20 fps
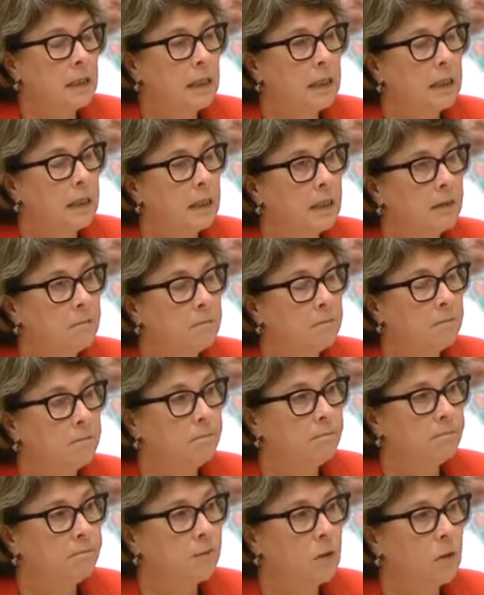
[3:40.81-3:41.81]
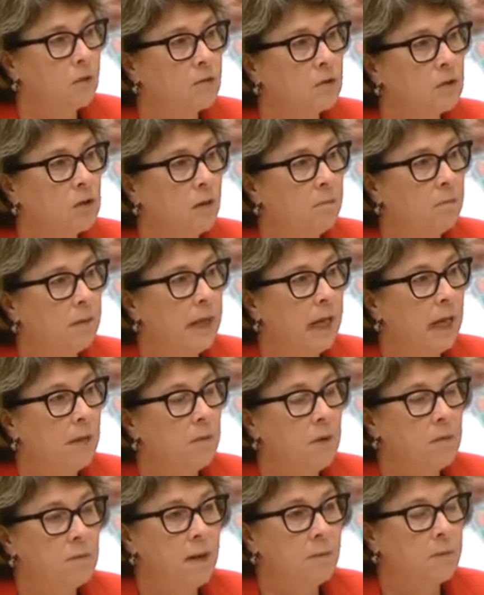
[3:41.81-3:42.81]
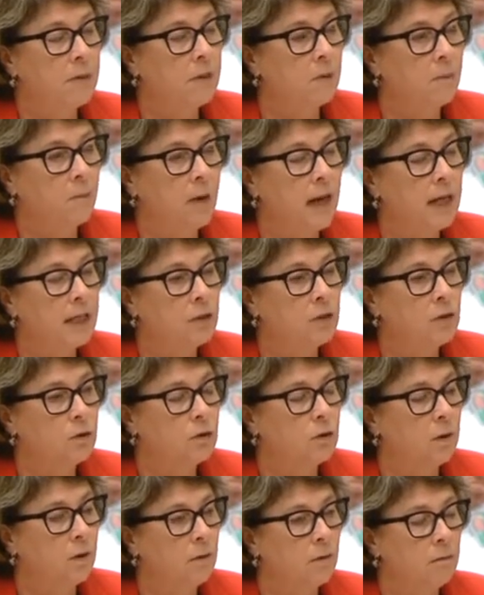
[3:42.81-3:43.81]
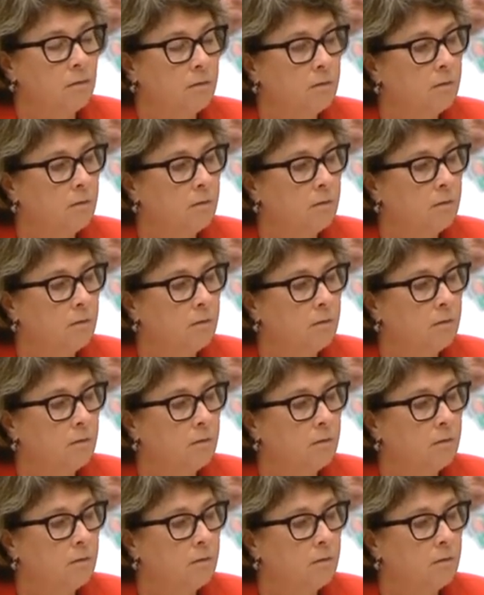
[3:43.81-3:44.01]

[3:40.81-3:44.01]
Off the top of my head, we met with a range of,